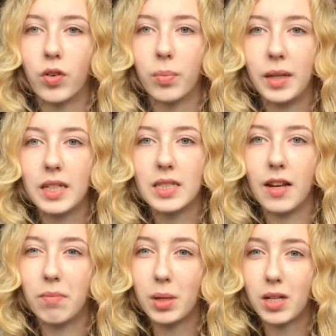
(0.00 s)
for being
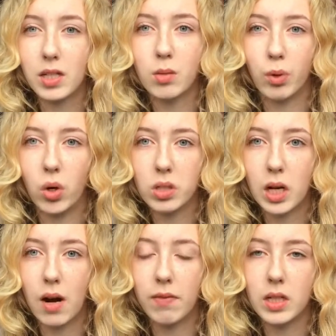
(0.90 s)
stiff because his bones
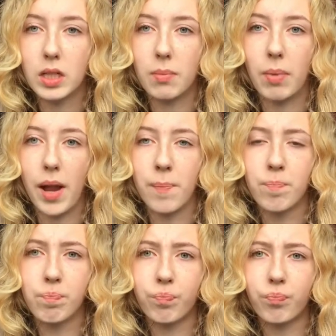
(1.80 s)
had obviously
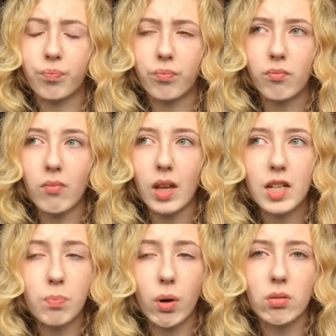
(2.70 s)
been,
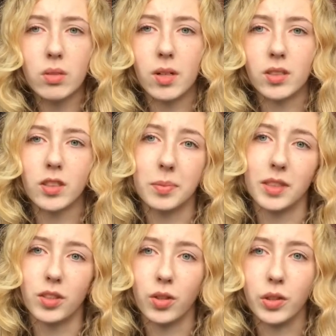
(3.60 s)
his bones and muscles
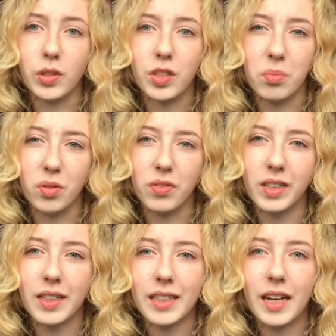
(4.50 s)
been so used to moving
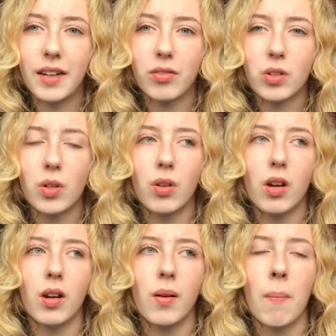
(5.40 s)
like that for so
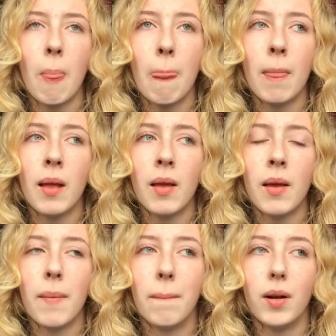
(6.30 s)
long.
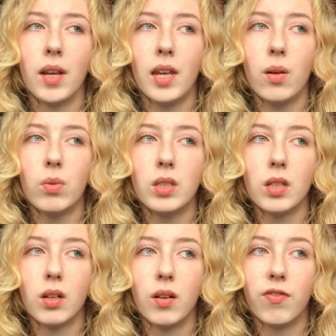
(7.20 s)
But he was
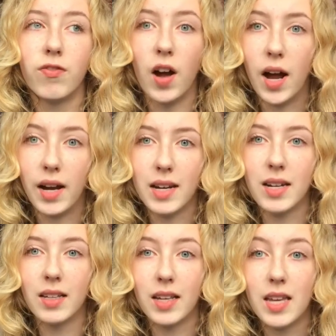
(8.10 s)
fine,
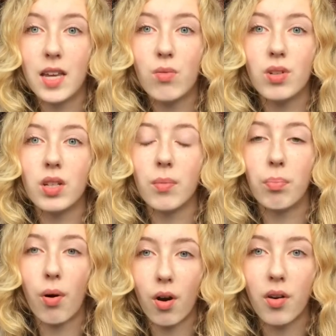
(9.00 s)
like he was
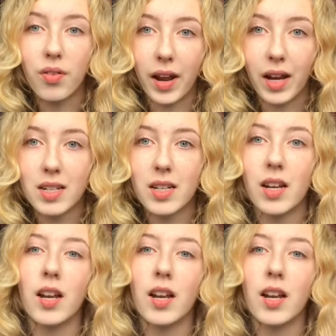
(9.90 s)
perfect.